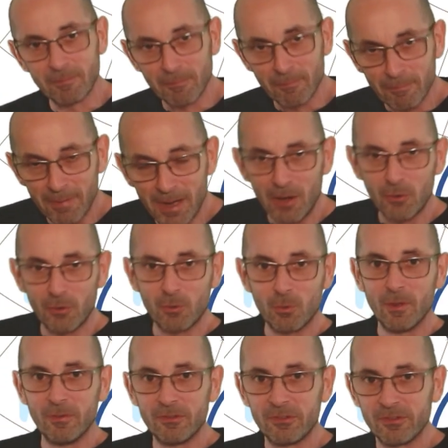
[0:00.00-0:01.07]
milder
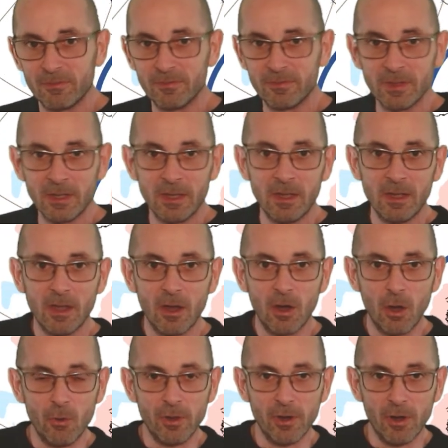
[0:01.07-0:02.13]
ones, and
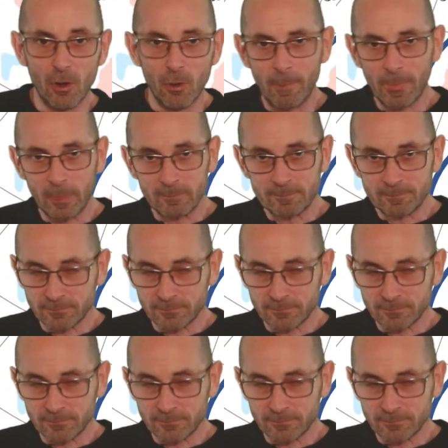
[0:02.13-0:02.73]
all in all,